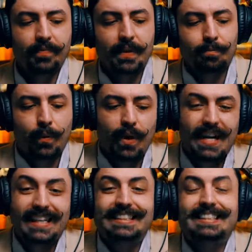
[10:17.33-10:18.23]

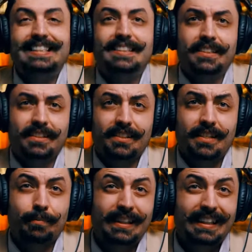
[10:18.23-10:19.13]
price
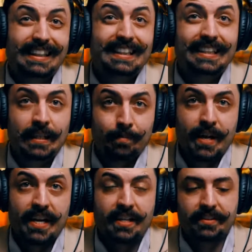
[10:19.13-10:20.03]
completely
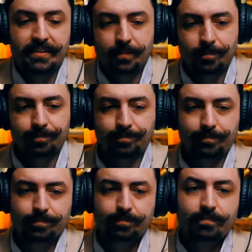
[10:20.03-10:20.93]
depends,
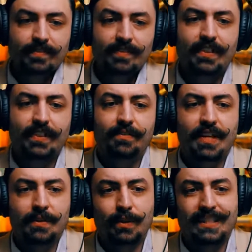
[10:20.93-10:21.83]

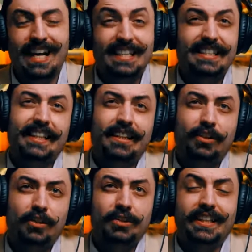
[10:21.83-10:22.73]
right? What's high ticket,
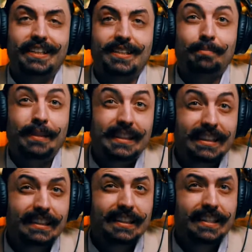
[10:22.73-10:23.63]
low ticket
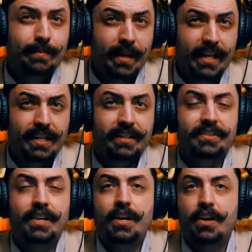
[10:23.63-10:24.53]
completely
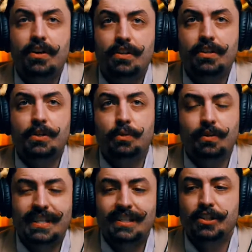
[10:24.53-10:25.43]
depends on your
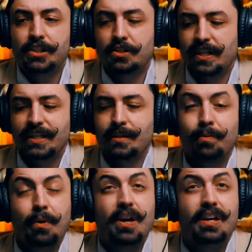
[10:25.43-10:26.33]
industry, the
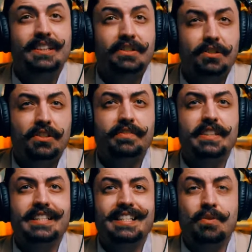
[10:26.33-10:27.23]
product and
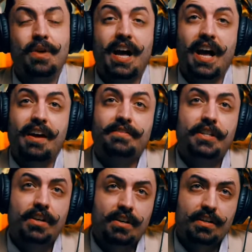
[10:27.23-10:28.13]
service that you have
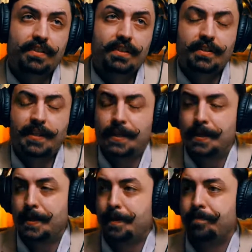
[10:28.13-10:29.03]
to offer.
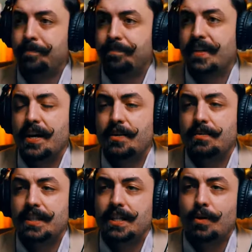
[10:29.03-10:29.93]
Now,
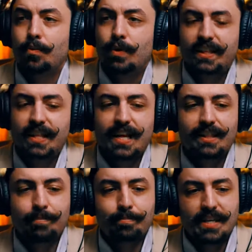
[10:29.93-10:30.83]
with that,
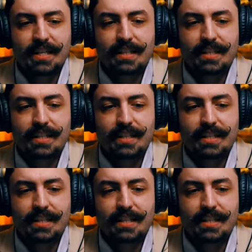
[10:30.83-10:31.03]
the big